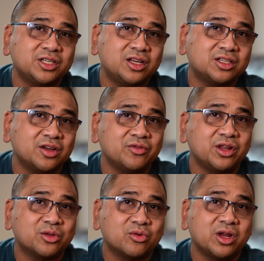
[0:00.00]

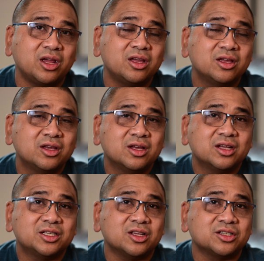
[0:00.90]
Z73
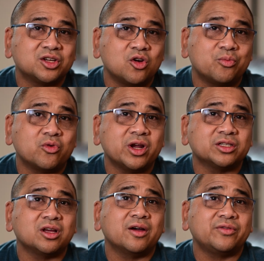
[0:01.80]
telescope
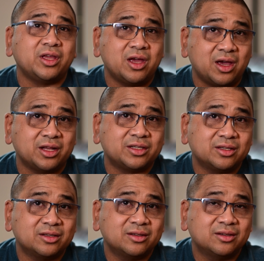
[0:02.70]
rings off yet.
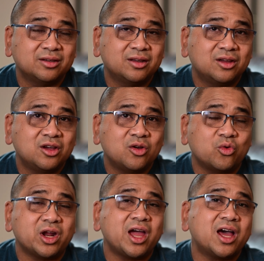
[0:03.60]

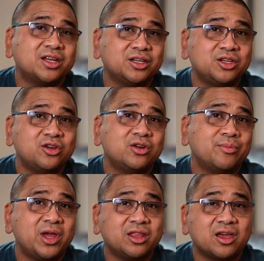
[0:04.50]
What I had to do to
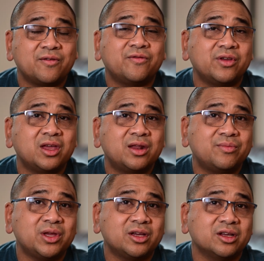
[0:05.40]
make that
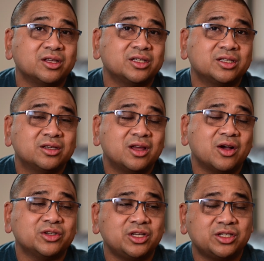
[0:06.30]
fit, because
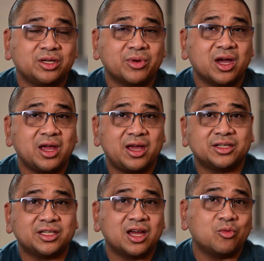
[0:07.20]
I was using my
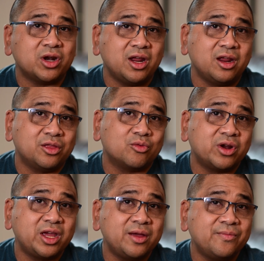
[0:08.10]
ASI
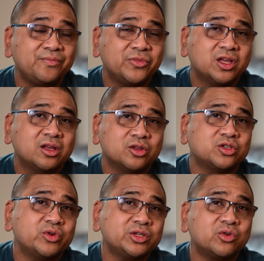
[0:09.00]
183,
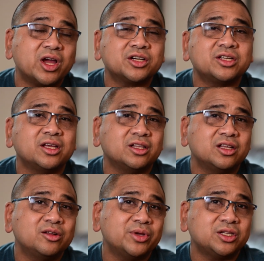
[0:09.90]
those rings were actually a
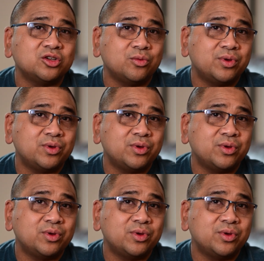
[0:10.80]
little bit too